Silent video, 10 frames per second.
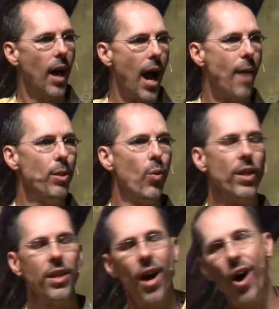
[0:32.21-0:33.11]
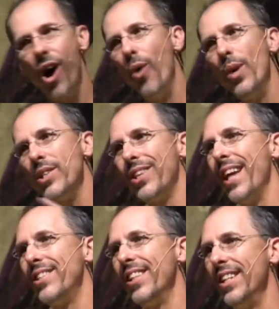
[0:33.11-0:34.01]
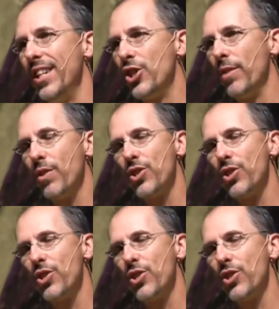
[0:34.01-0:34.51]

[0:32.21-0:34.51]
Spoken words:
I'm the one that always takes the initiative